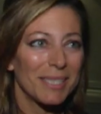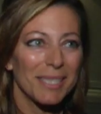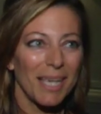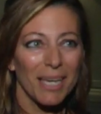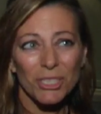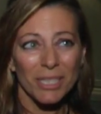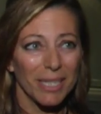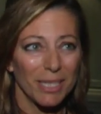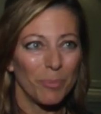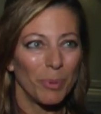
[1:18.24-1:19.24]
This is actually
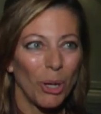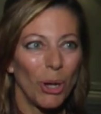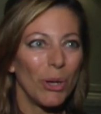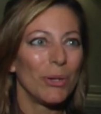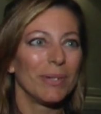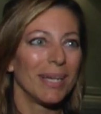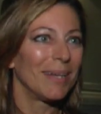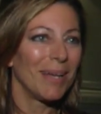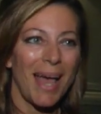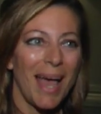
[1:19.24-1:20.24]
going to blow
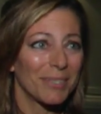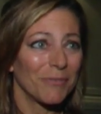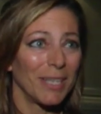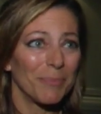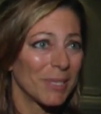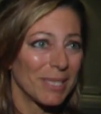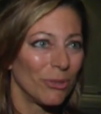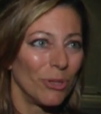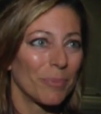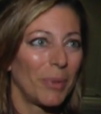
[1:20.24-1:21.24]
our developers and
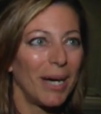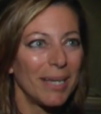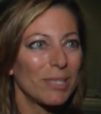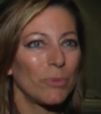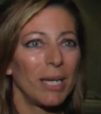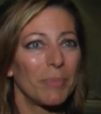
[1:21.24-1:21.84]
all the buyers away,